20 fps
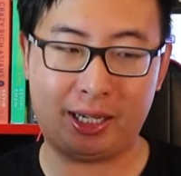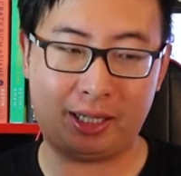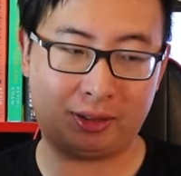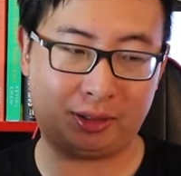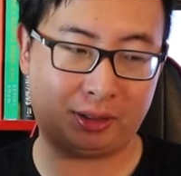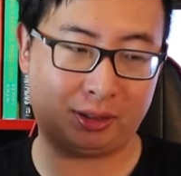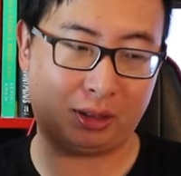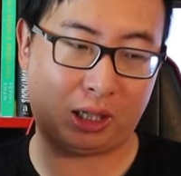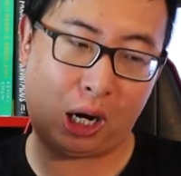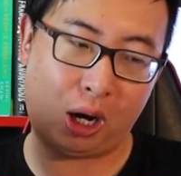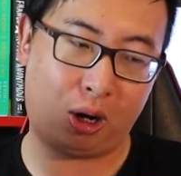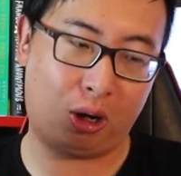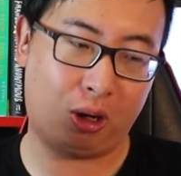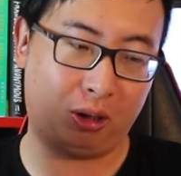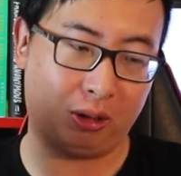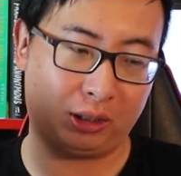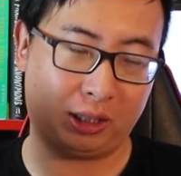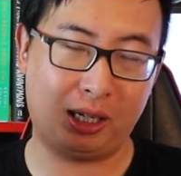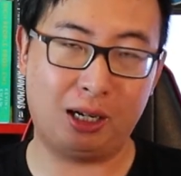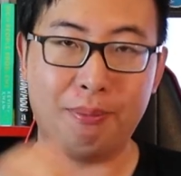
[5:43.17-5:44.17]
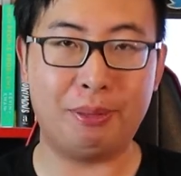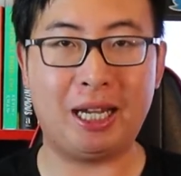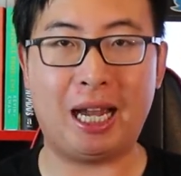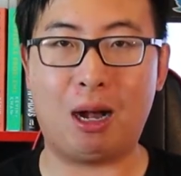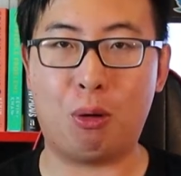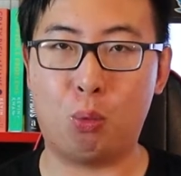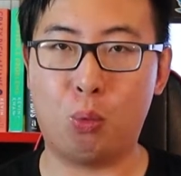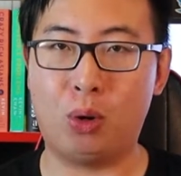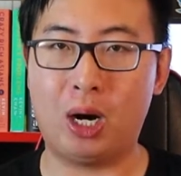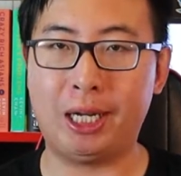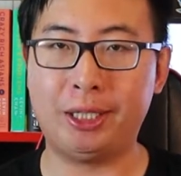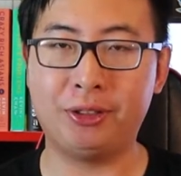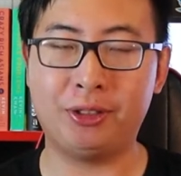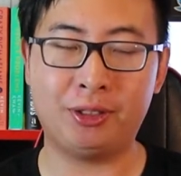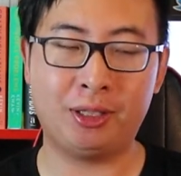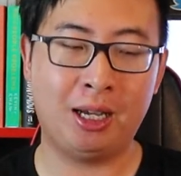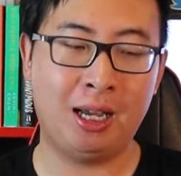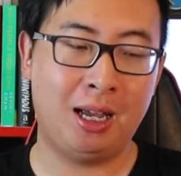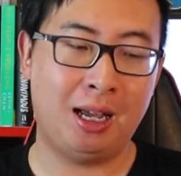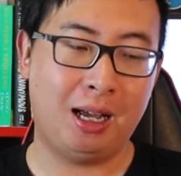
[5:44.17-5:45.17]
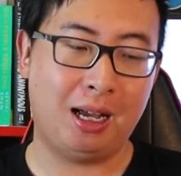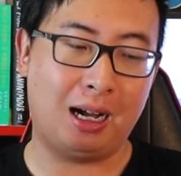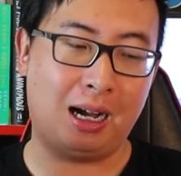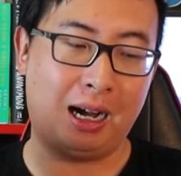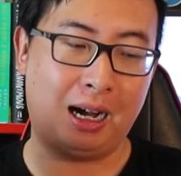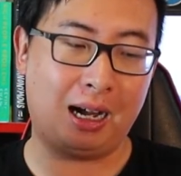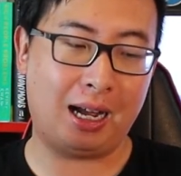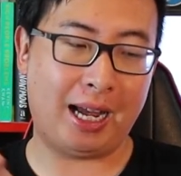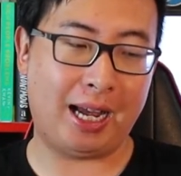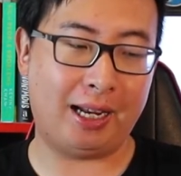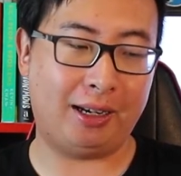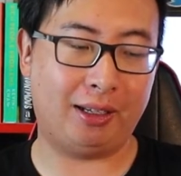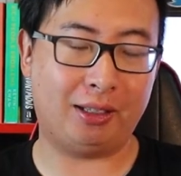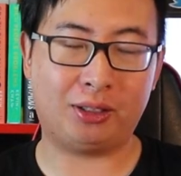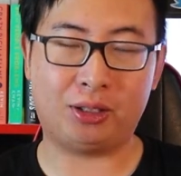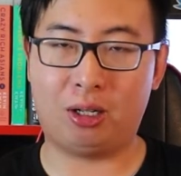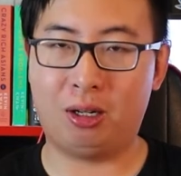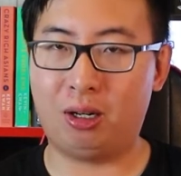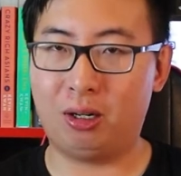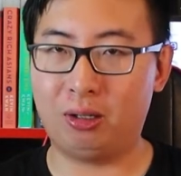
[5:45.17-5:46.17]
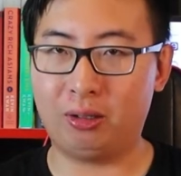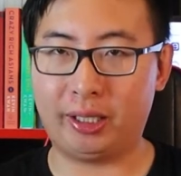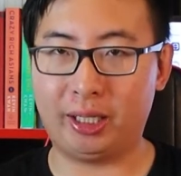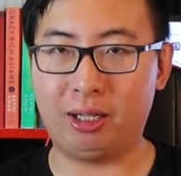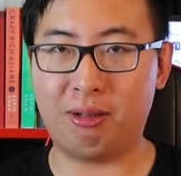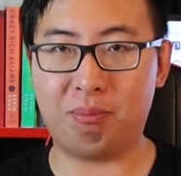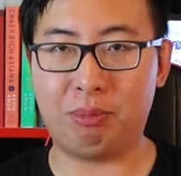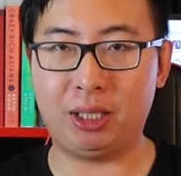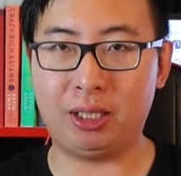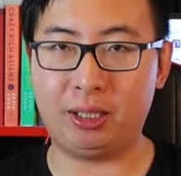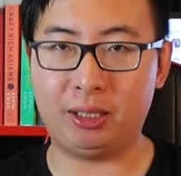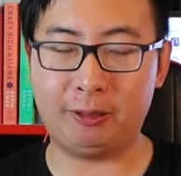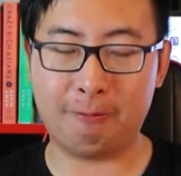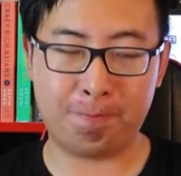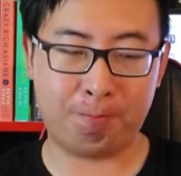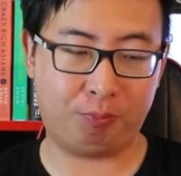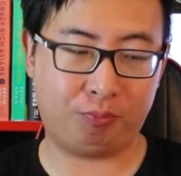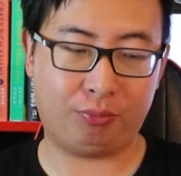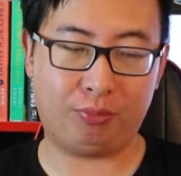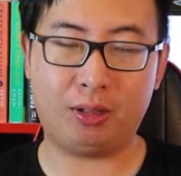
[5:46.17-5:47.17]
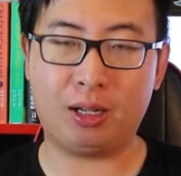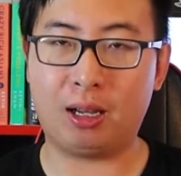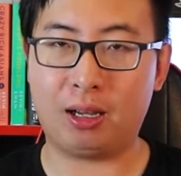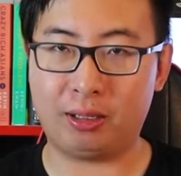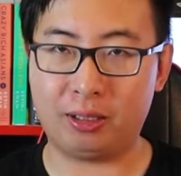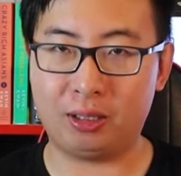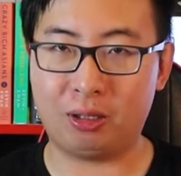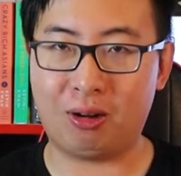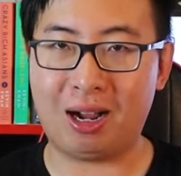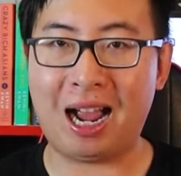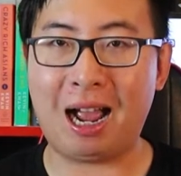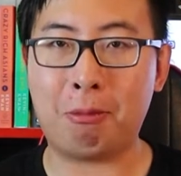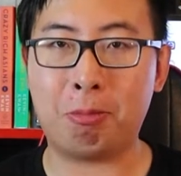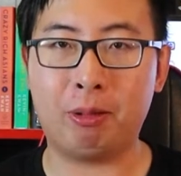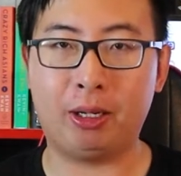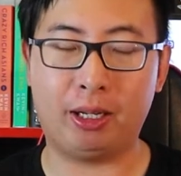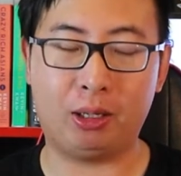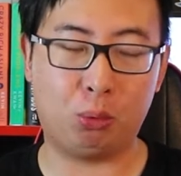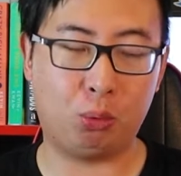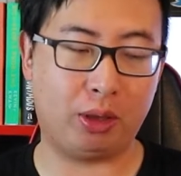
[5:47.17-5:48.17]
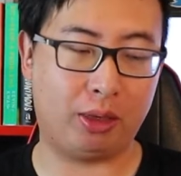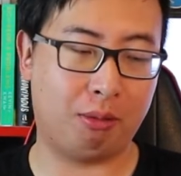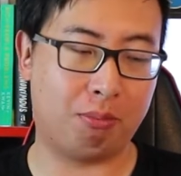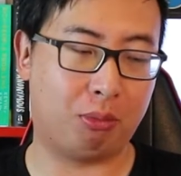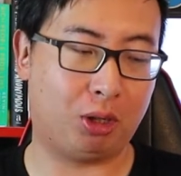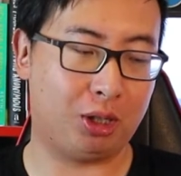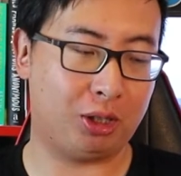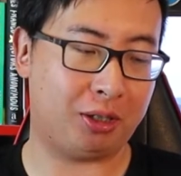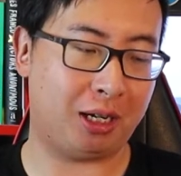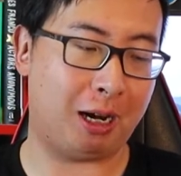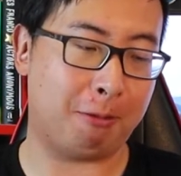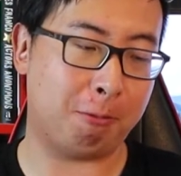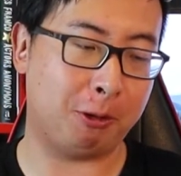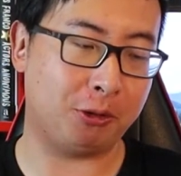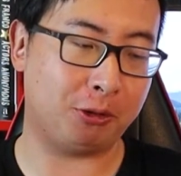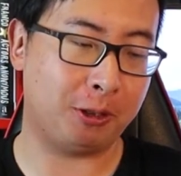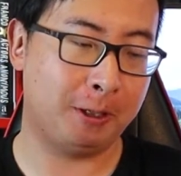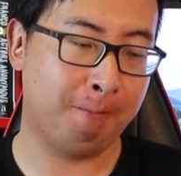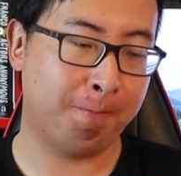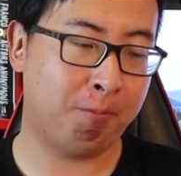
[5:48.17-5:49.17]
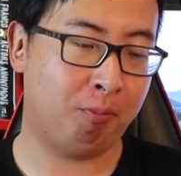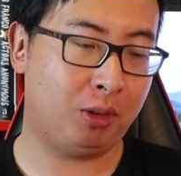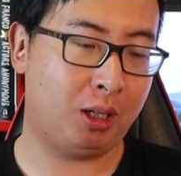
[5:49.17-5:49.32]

It's all going to be at once, uh, and it's all going to be you know happening when the merge happens.